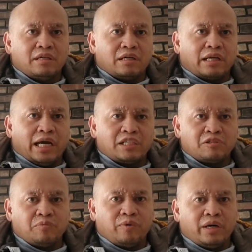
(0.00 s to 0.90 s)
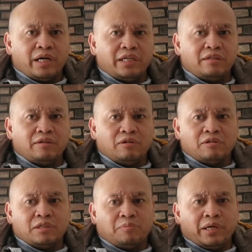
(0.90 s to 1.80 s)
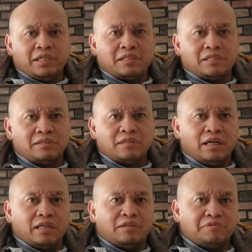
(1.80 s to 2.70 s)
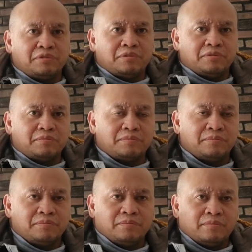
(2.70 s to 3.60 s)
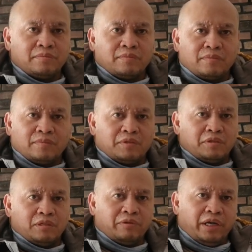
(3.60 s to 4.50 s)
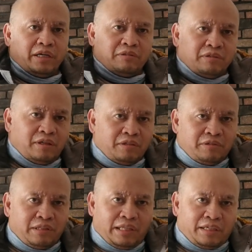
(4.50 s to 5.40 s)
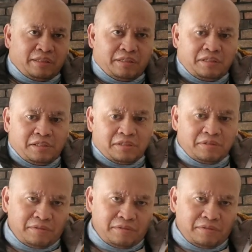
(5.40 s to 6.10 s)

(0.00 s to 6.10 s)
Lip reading: glass of wine, or the plates and the food. So the way I do it like this,